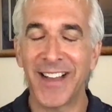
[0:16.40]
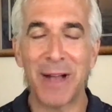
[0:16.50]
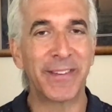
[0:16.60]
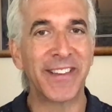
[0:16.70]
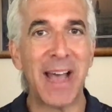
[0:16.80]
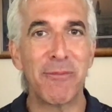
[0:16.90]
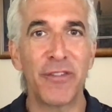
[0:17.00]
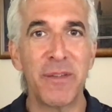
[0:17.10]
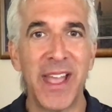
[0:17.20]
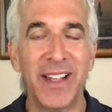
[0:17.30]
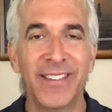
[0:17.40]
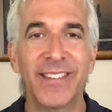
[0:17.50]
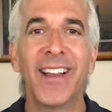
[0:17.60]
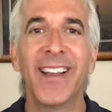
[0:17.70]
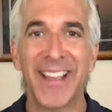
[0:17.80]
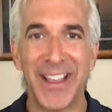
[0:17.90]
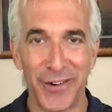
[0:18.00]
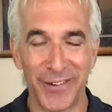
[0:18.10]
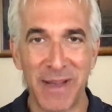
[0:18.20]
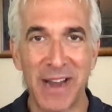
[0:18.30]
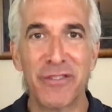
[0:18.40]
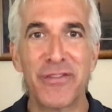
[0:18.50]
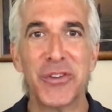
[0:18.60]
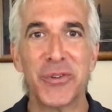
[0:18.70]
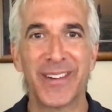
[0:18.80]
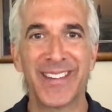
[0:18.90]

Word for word: I'm Scott Movie Mantz. Here's my review.